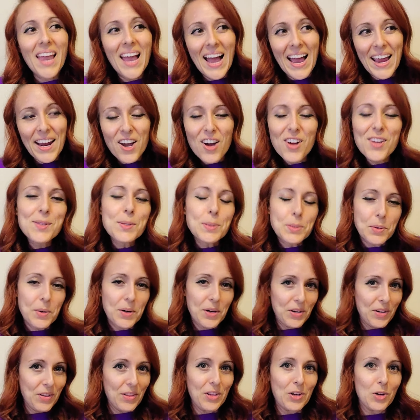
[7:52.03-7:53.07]
I also
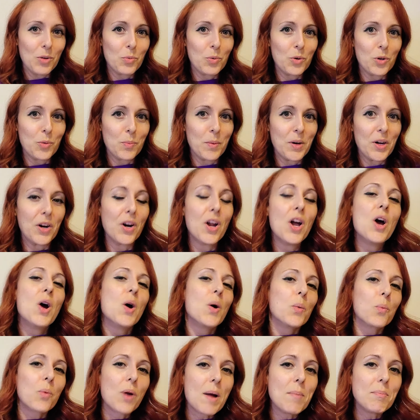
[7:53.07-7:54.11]
heard a little rumor
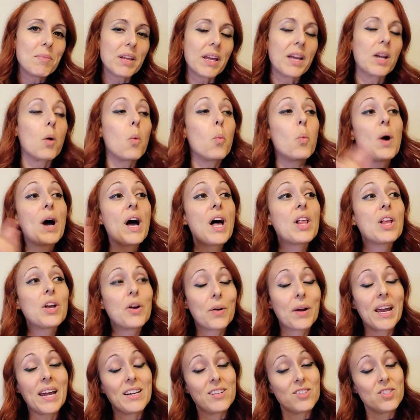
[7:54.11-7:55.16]
where I'm like, well,
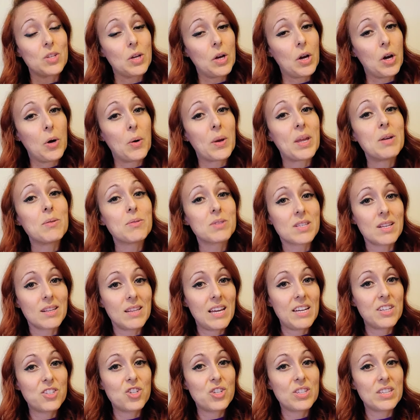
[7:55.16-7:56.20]
okay, so he was
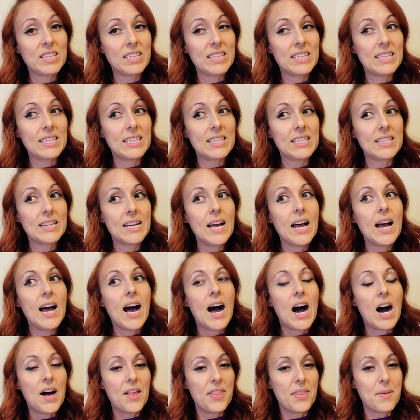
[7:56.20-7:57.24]
allegedly
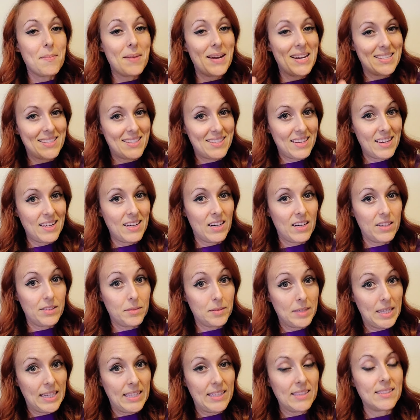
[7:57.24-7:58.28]
on The Masked Singer,
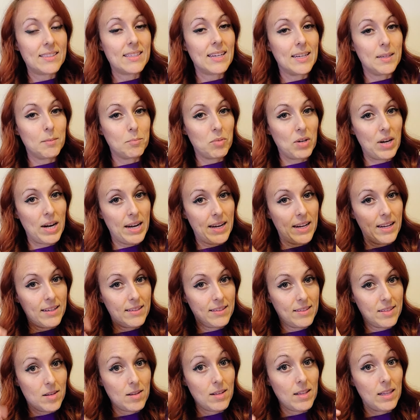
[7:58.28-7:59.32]
right? Tom Brady,
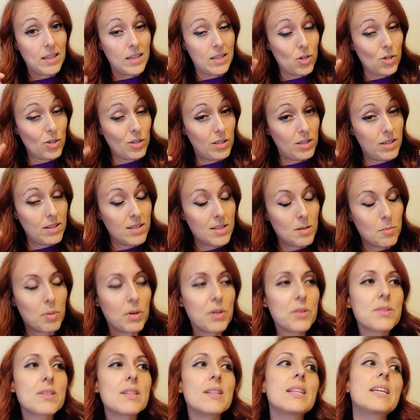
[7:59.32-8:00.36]
allegedly,
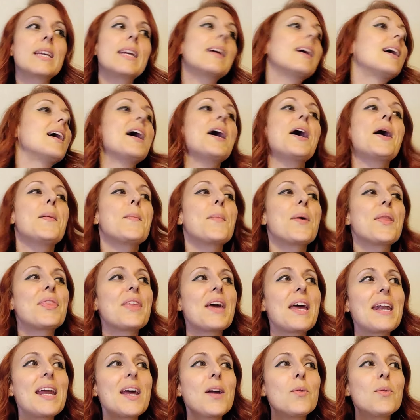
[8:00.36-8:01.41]
supposedly. But
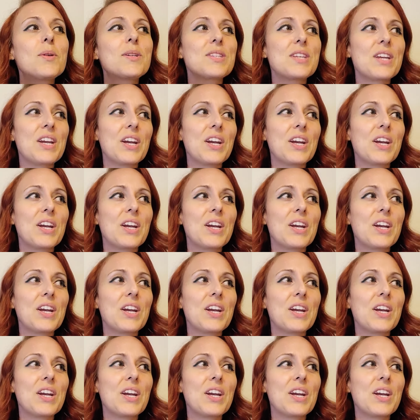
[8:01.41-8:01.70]
then I was